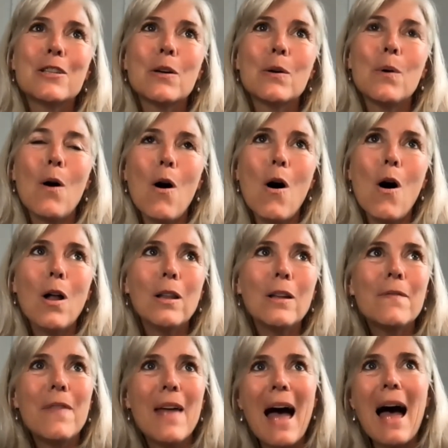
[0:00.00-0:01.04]
So all
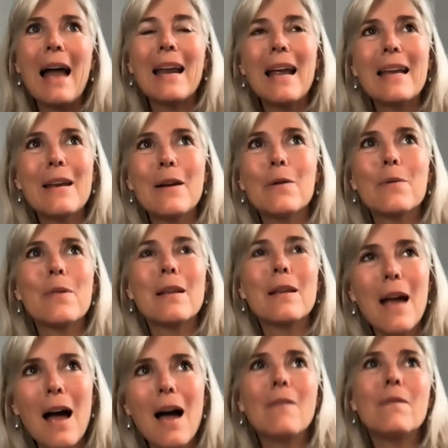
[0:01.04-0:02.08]
of that, you know,
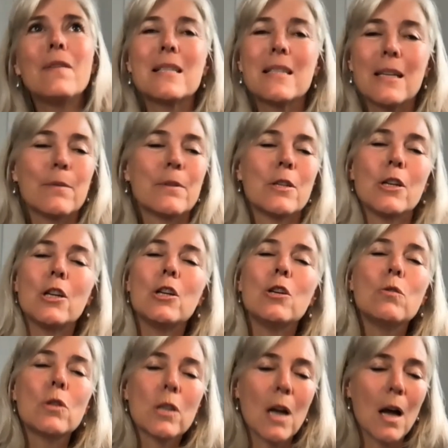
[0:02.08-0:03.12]
the, obviously it was a
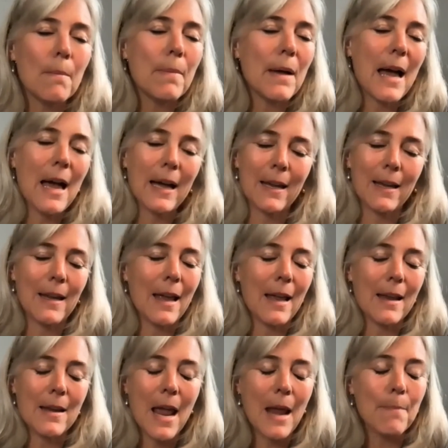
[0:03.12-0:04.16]
huge comeback,
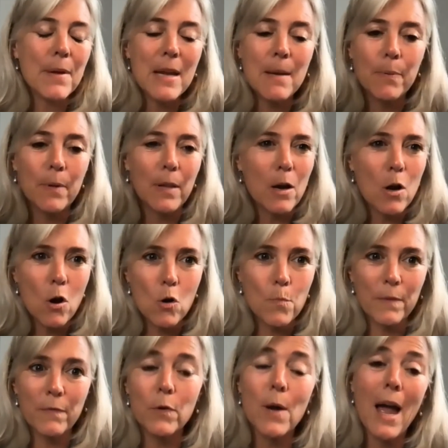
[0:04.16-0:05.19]
and and people. I
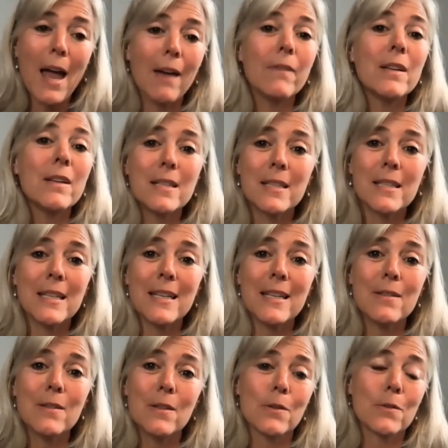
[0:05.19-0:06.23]
hope if you haven't
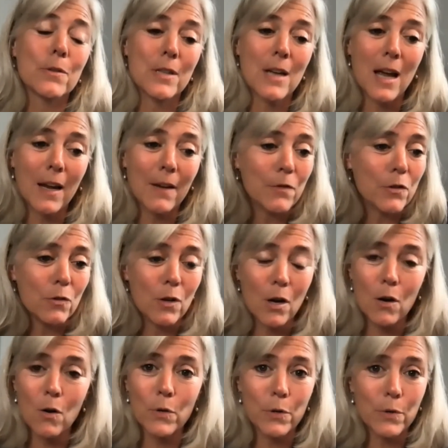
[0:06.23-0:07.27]
seen those dives, you go.